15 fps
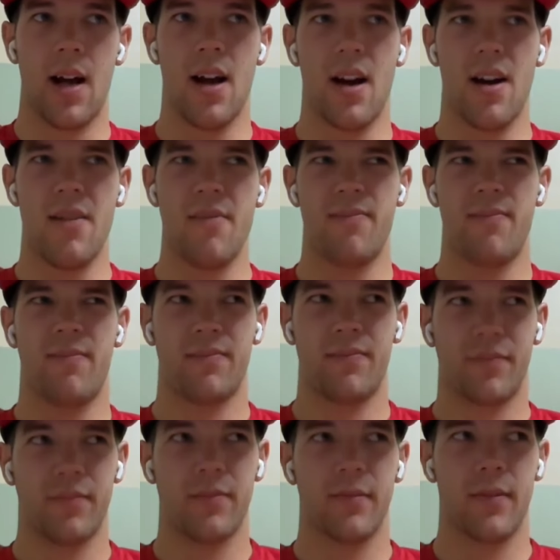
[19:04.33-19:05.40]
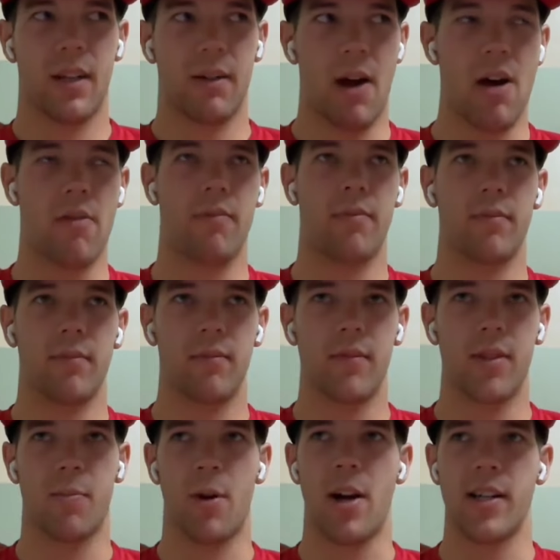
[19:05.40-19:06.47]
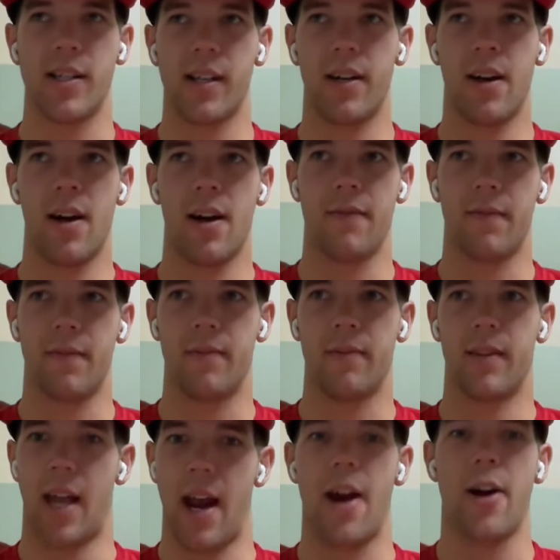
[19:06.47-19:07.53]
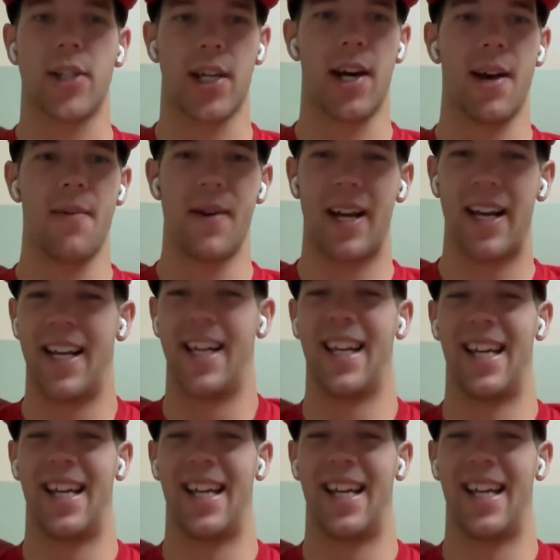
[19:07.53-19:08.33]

Um, well, surprisingly enough, the airtime.